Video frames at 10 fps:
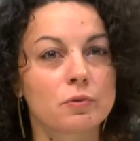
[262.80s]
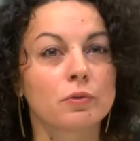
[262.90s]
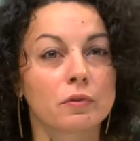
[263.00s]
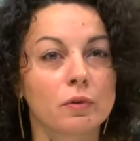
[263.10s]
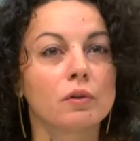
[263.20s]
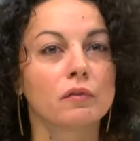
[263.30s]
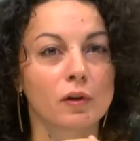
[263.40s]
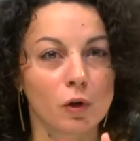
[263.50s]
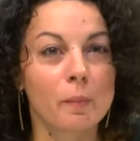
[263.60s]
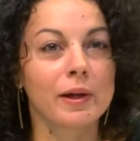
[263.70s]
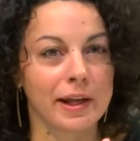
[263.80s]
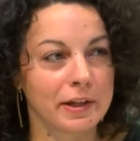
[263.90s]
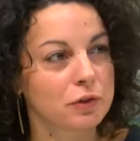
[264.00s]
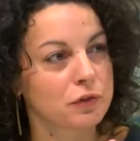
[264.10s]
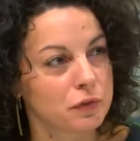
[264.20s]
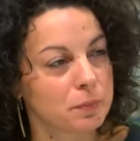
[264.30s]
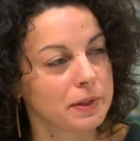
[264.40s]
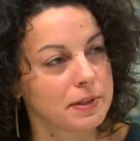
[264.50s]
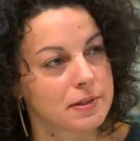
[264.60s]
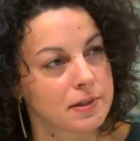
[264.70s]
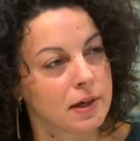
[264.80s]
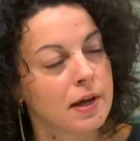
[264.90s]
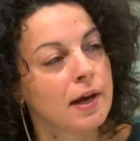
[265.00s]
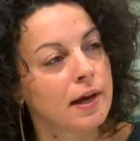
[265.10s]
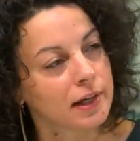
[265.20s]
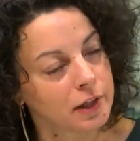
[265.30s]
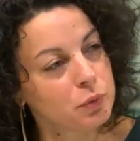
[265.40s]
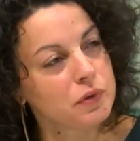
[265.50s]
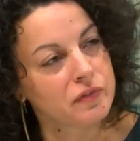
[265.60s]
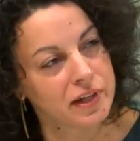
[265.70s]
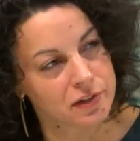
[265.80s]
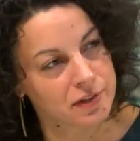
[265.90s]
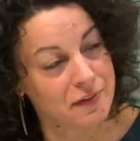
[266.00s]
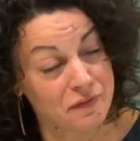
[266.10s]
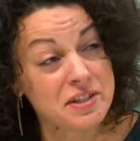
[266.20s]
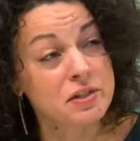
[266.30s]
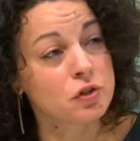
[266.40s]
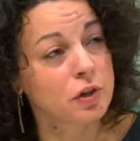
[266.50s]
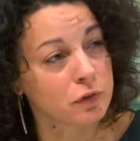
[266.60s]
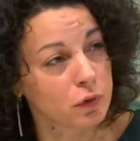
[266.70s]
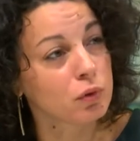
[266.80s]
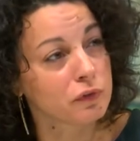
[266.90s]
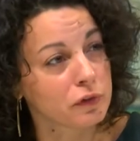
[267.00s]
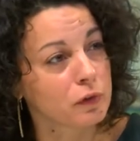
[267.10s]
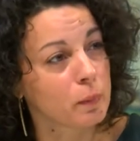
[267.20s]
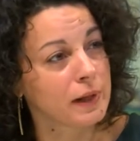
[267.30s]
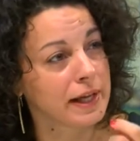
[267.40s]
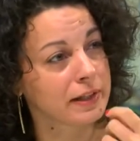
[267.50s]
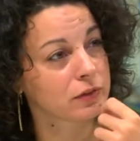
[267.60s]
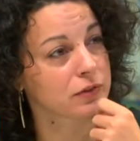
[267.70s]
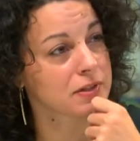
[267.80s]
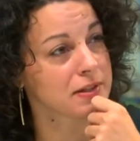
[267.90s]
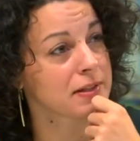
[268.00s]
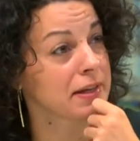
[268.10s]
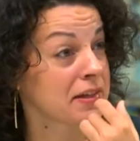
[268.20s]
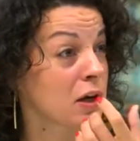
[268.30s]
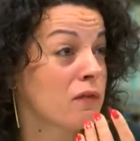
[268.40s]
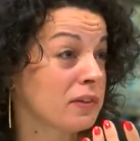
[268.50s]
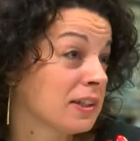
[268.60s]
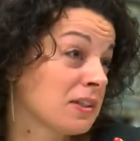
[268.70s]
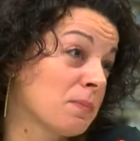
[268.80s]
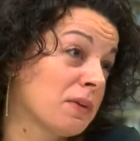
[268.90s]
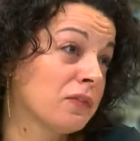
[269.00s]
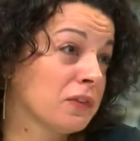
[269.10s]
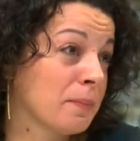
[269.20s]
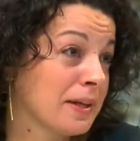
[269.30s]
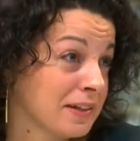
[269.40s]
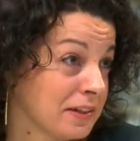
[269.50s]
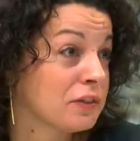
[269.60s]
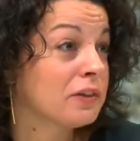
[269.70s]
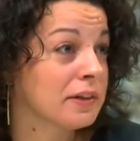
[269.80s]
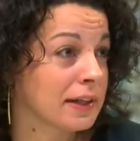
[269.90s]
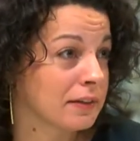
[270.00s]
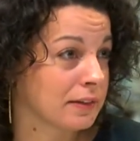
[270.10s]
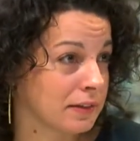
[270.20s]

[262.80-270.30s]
to the role of global actors for peace. Can you envisage a role for global actors in a conflict that has been fundamentally internal?